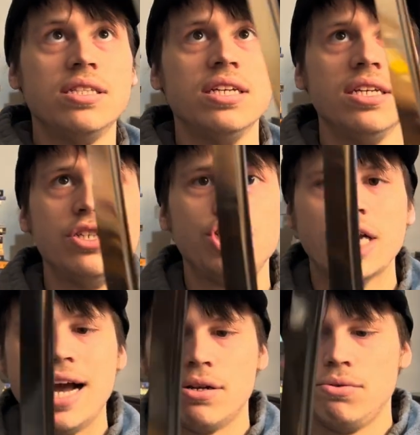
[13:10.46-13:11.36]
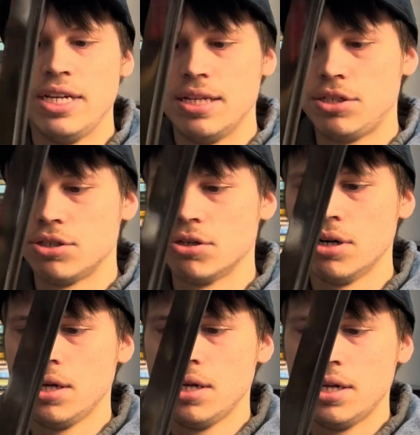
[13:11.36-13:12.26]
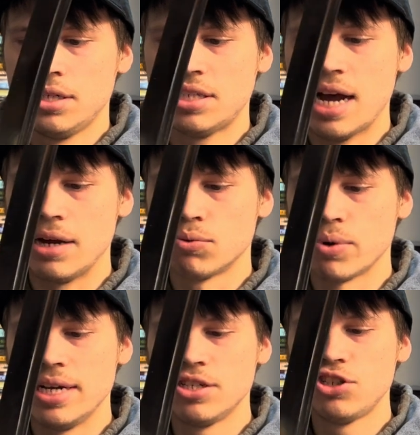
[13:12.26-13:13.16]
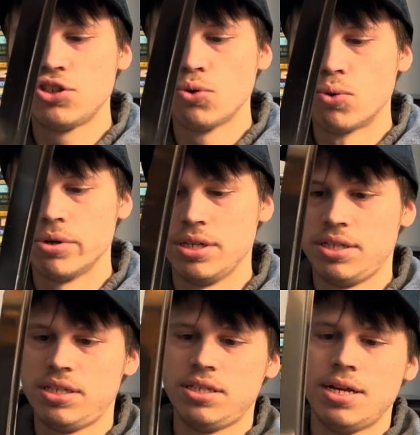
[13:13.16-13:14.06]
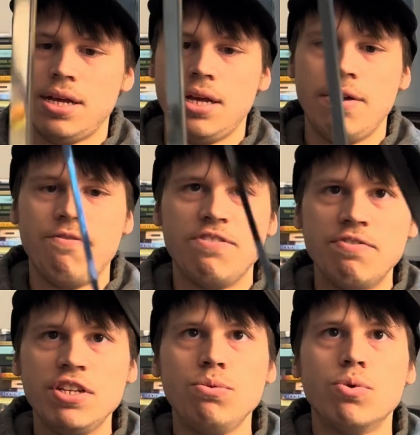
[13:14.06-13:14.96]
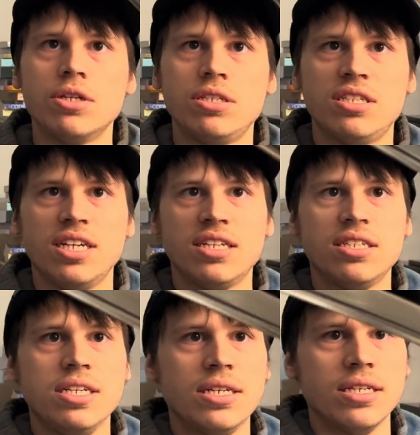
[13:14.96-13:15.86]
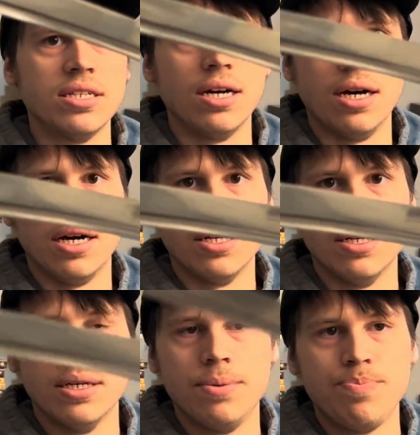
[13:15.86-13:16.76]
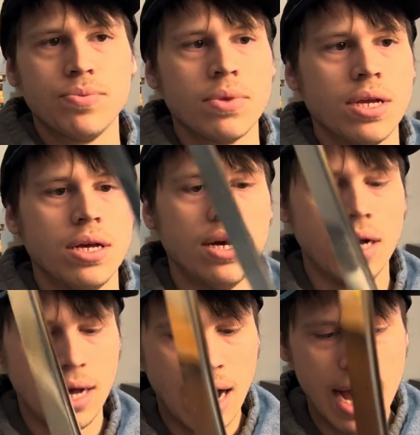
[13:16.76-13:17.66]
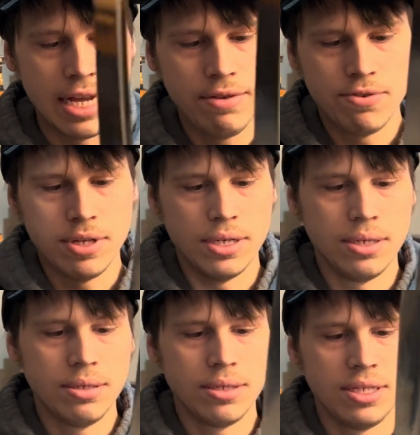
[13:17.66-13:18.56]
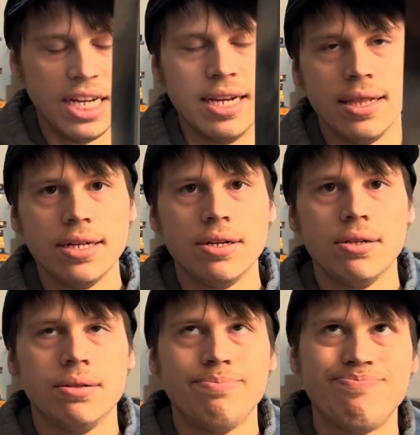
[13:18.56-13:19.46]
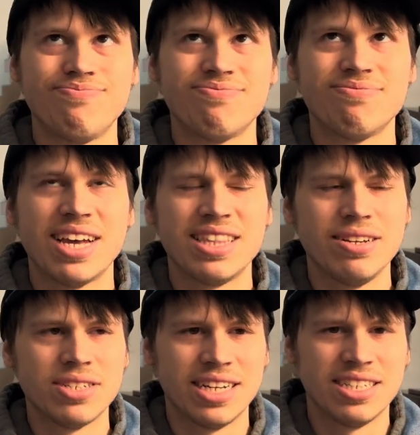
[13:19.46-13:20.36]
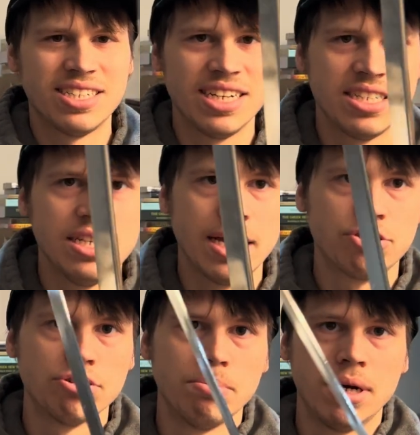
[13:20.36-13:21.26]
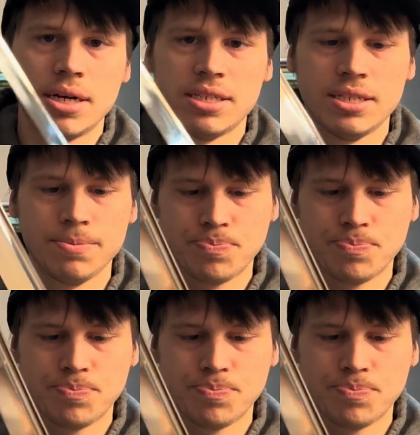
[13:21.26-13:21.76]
the Shadow Dancer Tyrannosaurus 5160 katana. I even did a little, I think it was like 60 extra bucks,